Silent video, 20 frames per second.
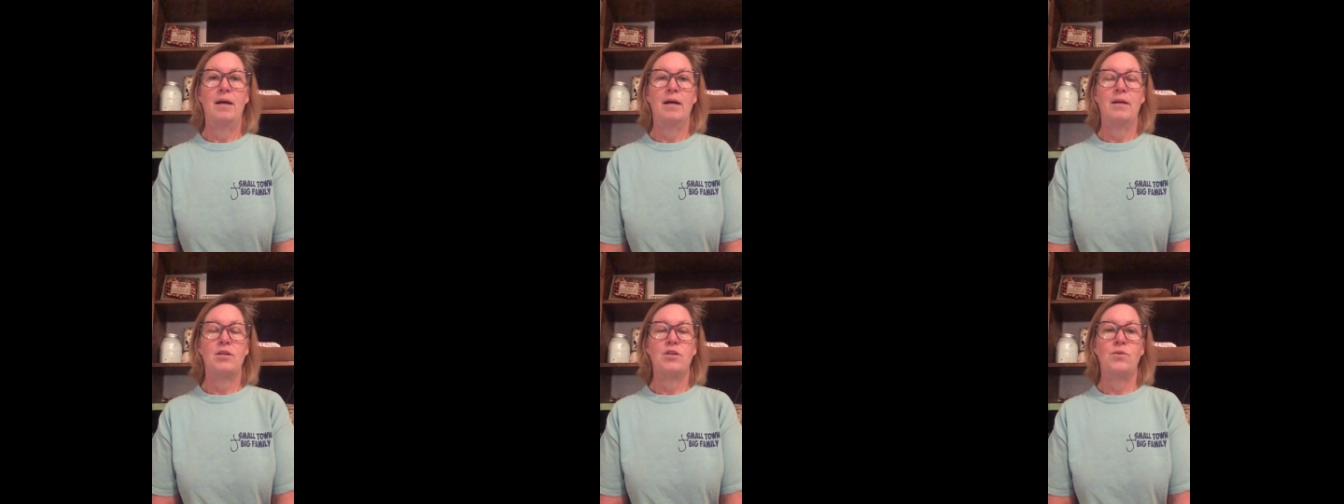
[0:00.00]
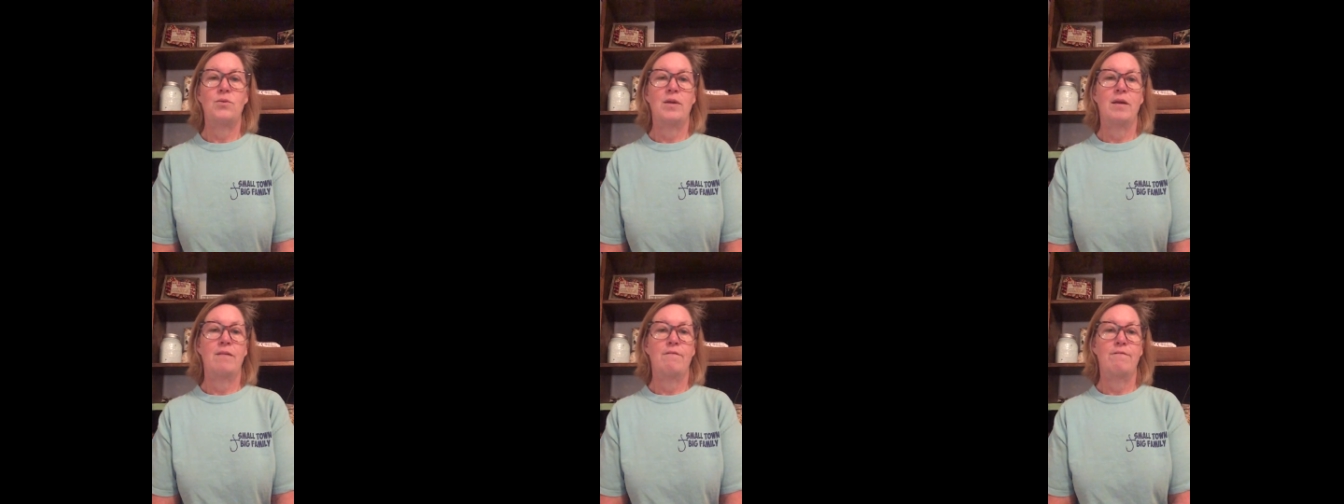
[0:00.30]

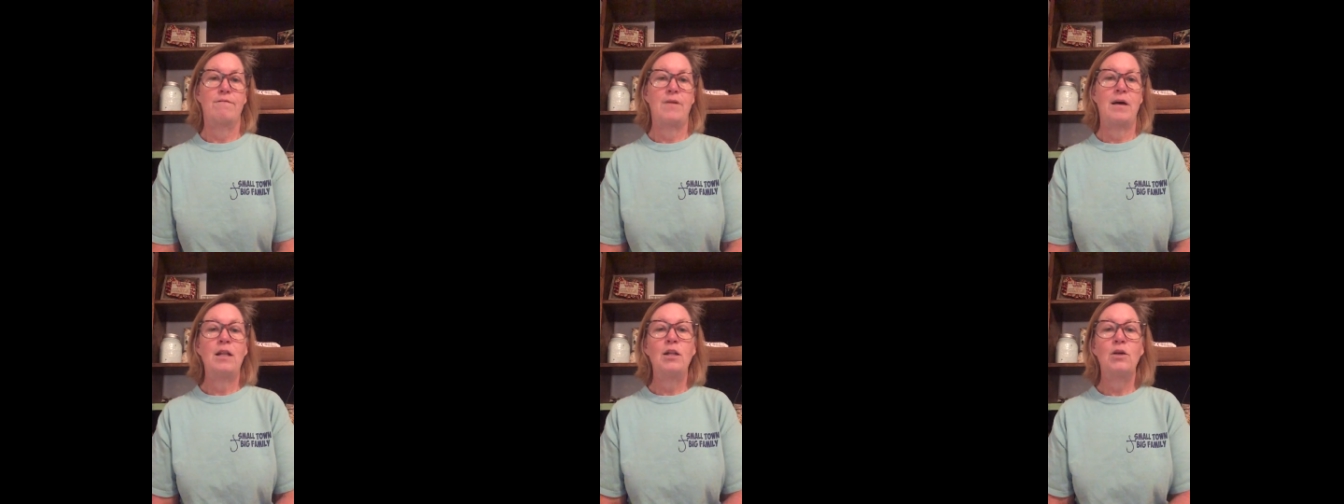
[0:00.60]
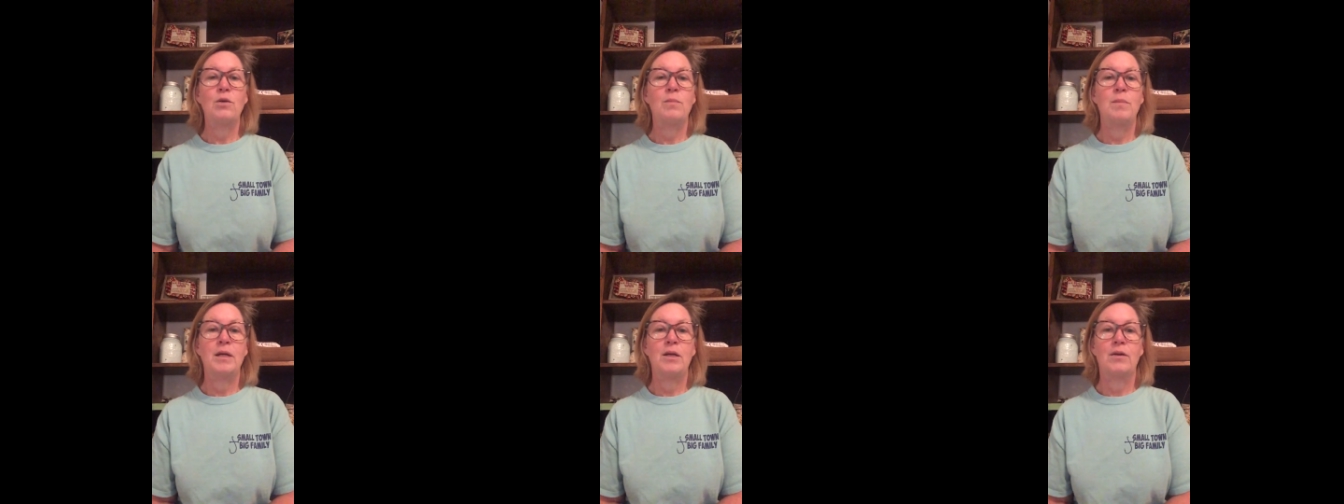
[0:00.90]
You can
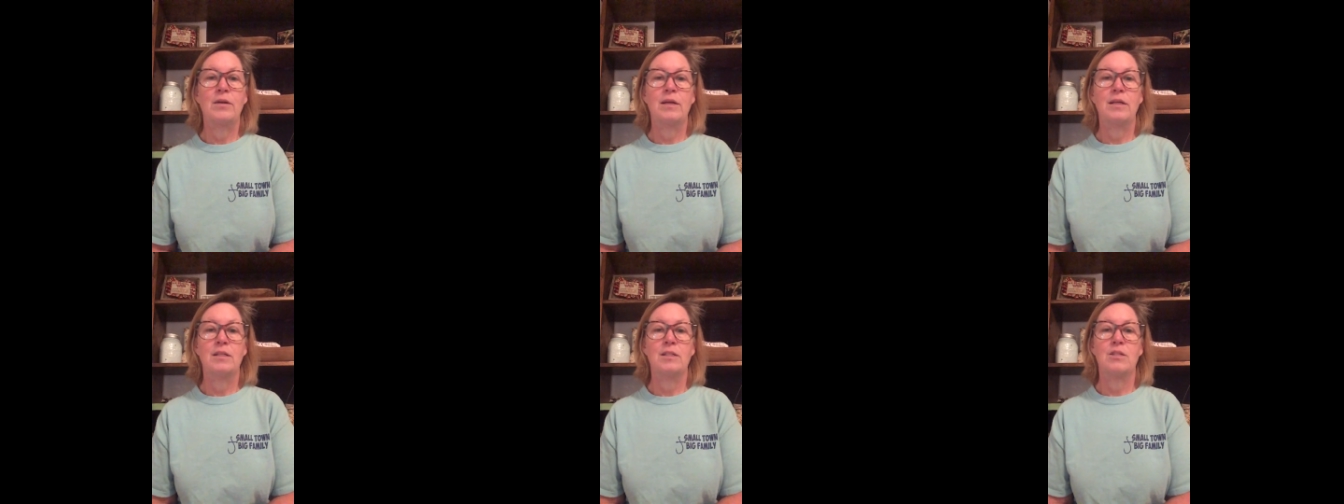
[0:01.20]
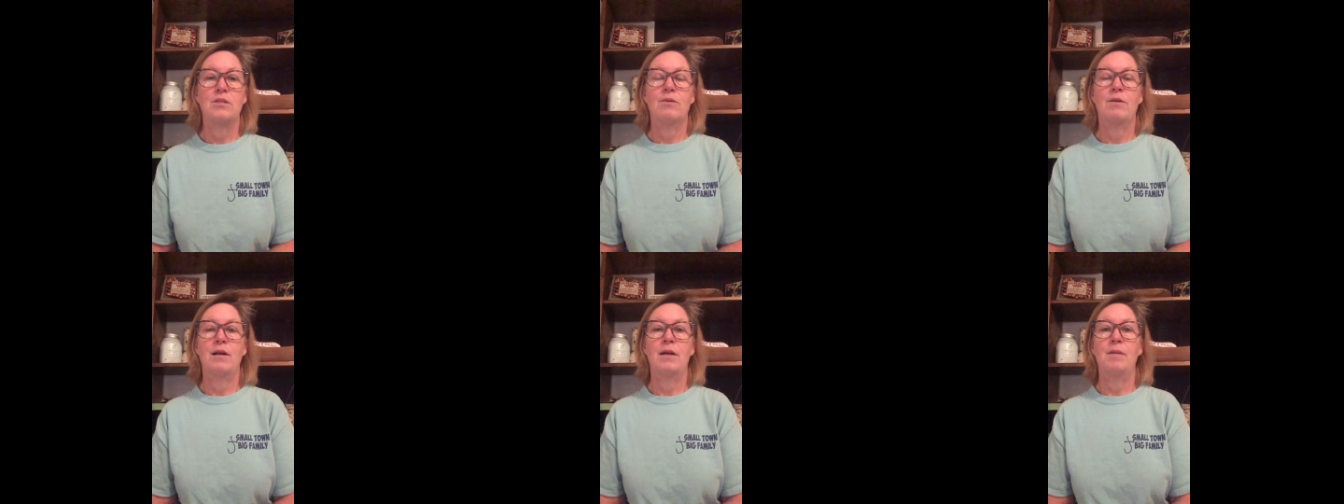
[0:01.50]
follow me on
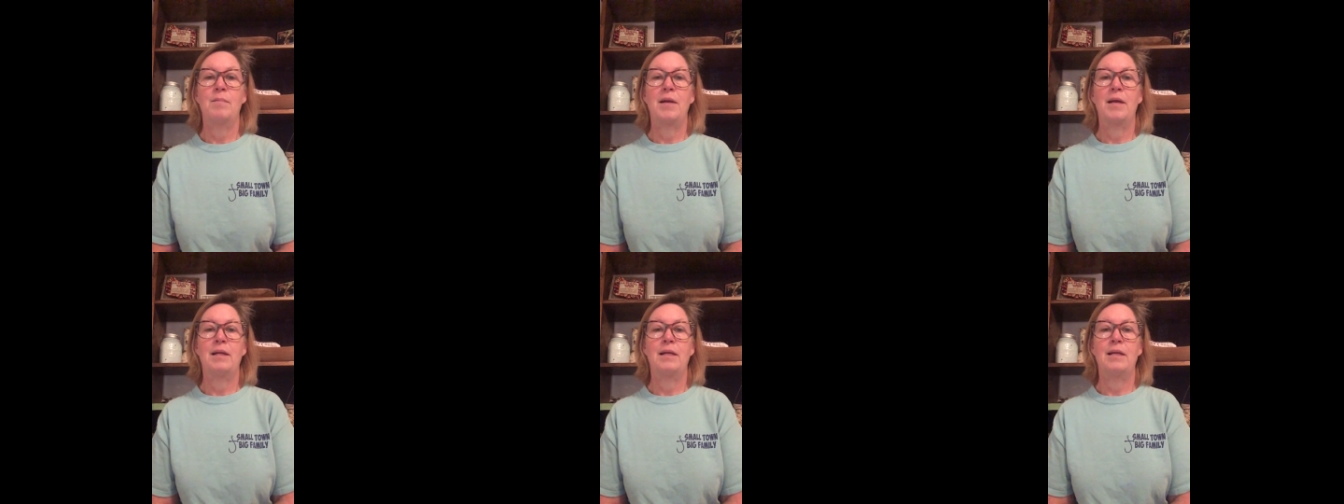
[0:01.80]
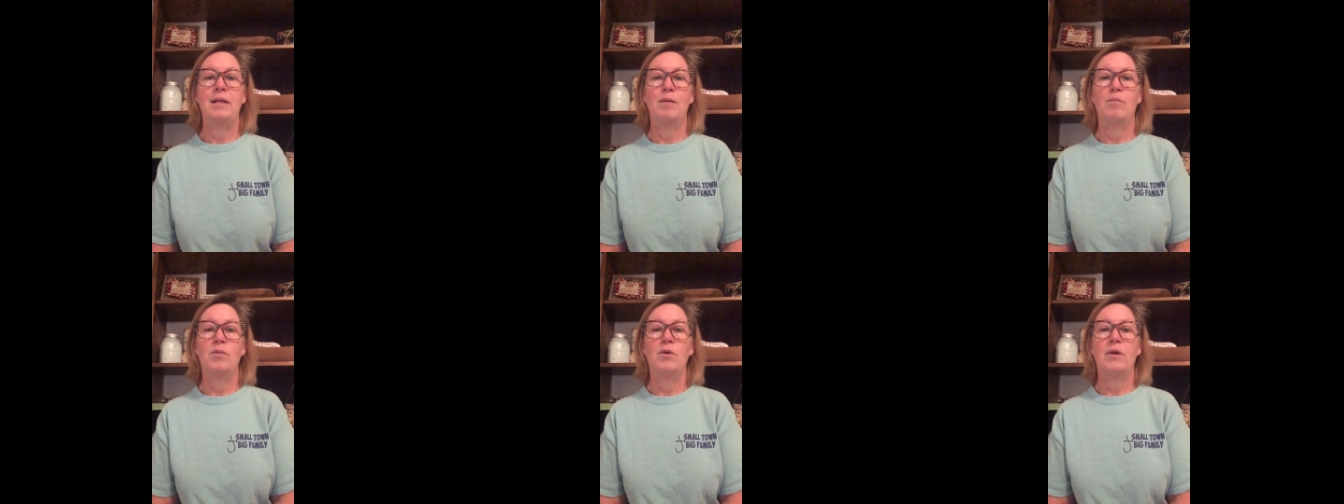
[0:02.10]
Instagram at
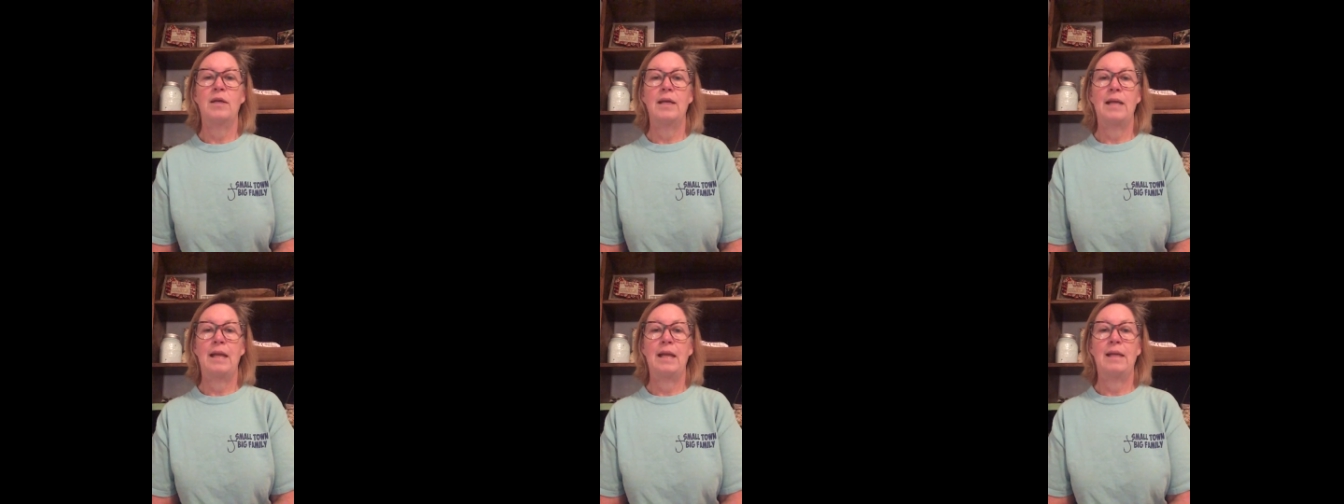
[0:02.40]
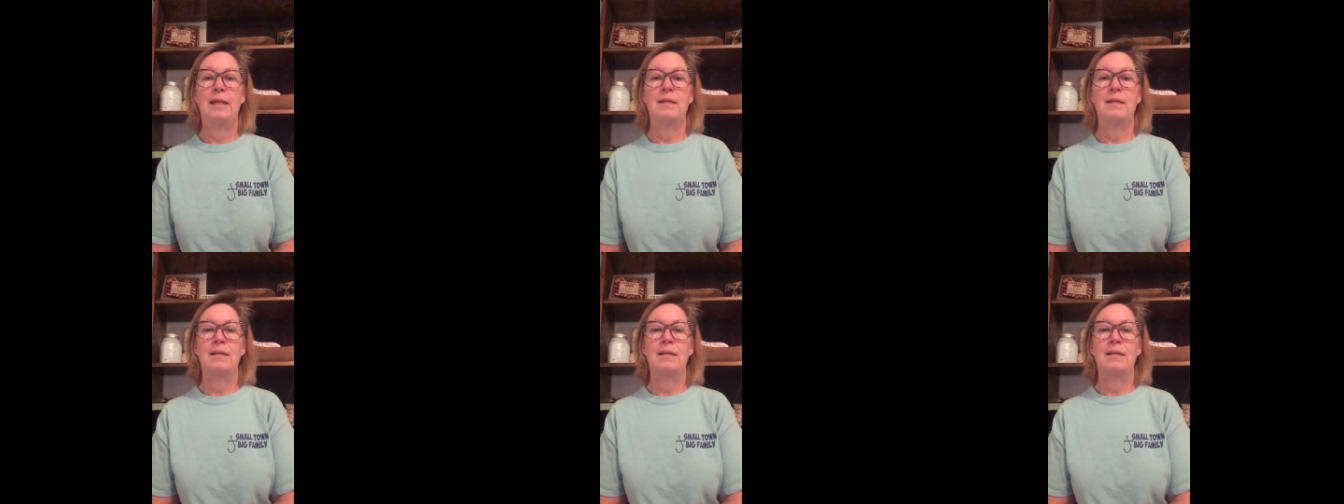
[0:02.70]
Kimberly